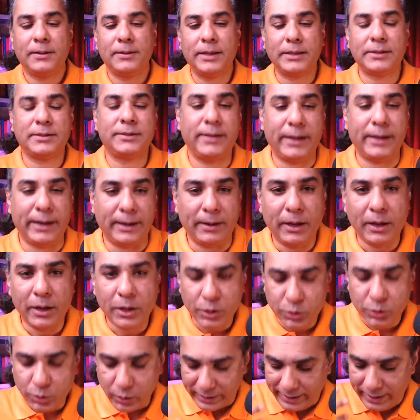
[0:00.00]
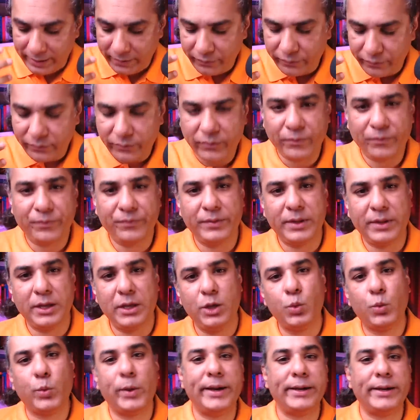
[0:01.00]
that's the deal. So if the
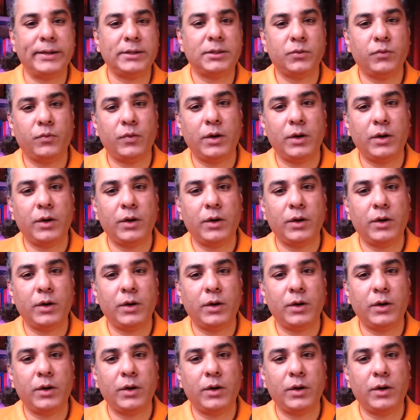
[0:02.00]
US